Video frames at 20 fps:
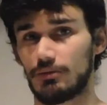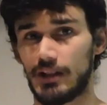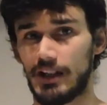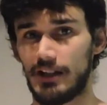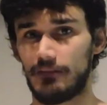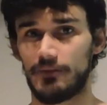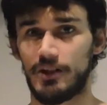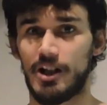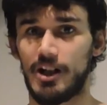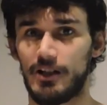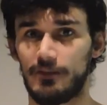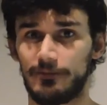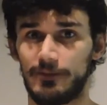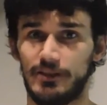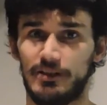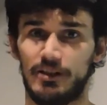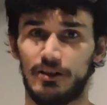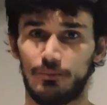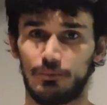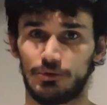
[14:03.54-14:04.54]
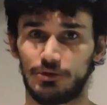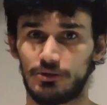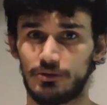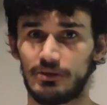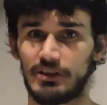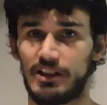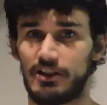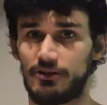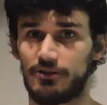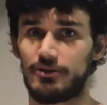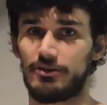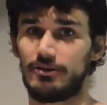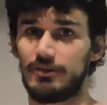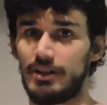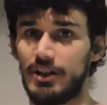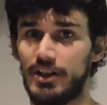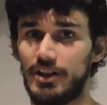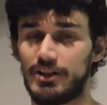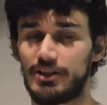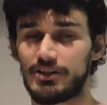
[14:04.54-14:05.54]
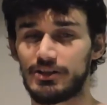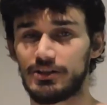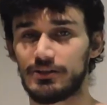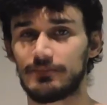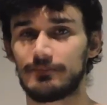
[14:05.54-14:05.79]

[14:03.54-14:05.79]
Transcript: have off, and then we'll do another 2 days.